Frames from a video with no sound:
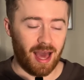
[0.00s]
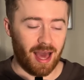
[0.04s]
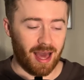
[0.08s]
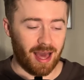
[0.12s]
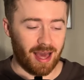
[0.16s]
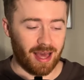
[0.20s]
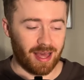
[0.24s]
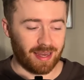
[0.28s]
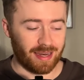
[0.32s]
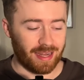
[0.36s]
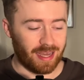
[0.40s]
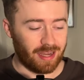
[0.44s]

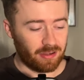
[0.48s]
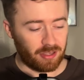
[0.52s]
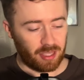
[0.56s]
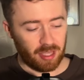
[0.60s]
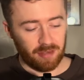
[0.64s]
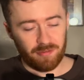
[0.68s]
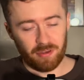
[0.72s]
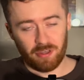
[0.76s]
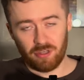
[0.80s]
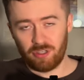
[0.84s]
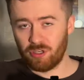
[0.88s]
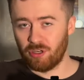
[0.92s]
And I'll
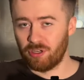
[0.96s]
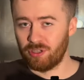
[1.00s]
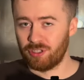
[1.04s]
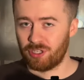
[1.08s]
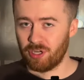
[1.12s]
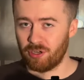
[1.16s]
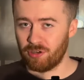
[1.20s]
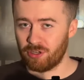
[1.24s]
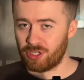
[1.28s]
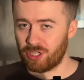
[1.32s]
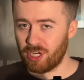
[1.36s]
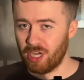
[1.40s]
give you
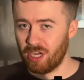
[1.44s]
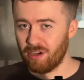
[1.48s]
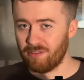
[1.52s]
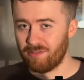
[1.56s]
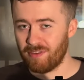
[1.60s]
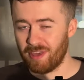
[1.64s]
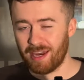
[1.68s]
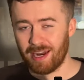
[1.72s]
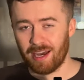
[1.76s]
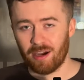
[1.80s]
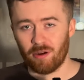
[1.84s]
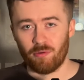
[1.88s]
Jonjo
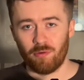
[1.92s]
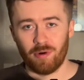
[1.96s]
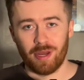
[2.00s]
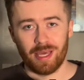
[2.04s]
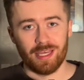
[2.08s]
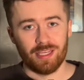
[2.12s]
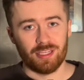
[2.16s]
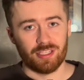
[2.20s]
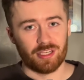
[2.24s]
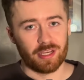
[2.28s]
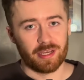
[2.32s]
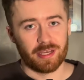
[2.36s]
Shelvey and I'll
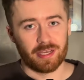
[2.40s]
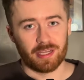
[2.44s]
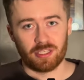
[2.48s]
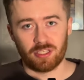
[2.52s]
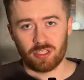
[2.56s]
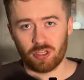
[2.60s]
raise you a